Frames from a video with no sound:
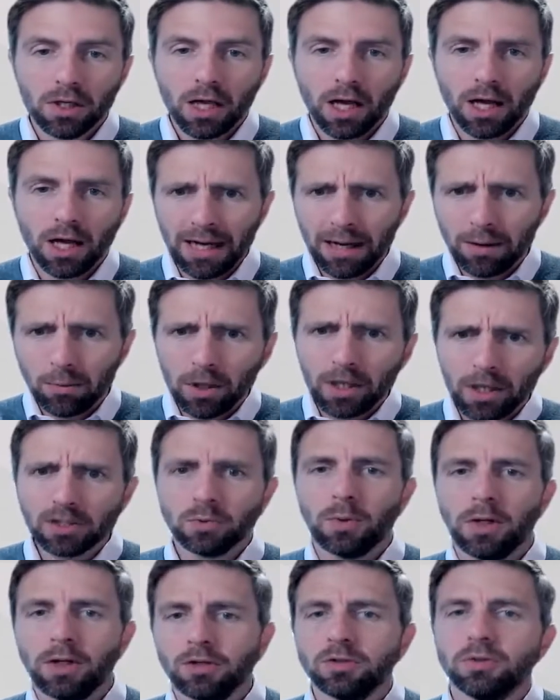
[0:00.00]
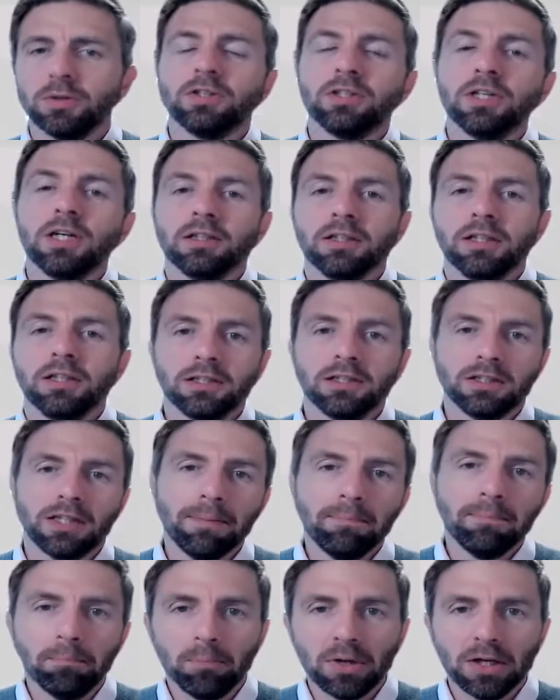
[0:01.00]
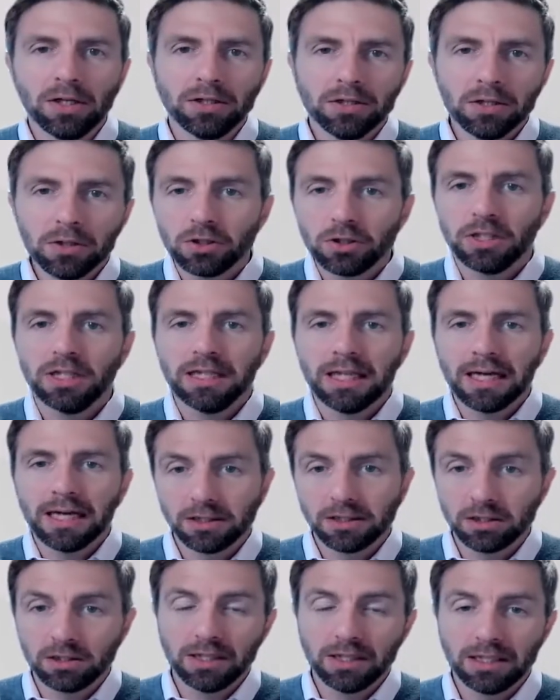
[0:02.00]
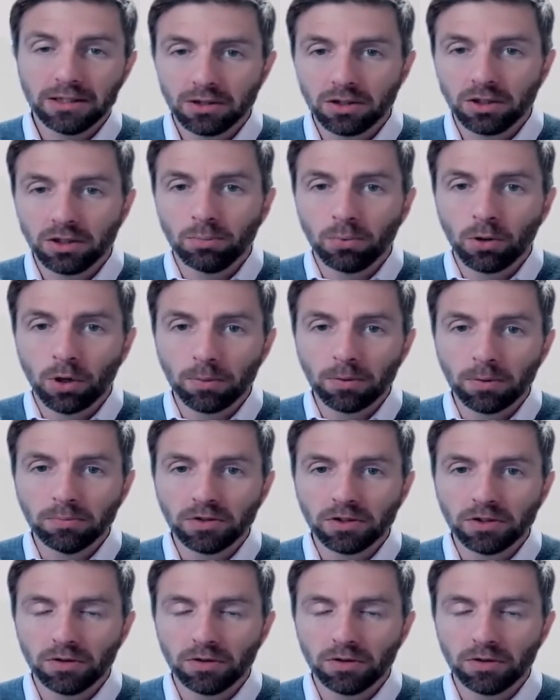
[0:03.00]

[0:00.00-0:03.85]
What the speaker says: And that works well to a certain extent, but usually there's two problems.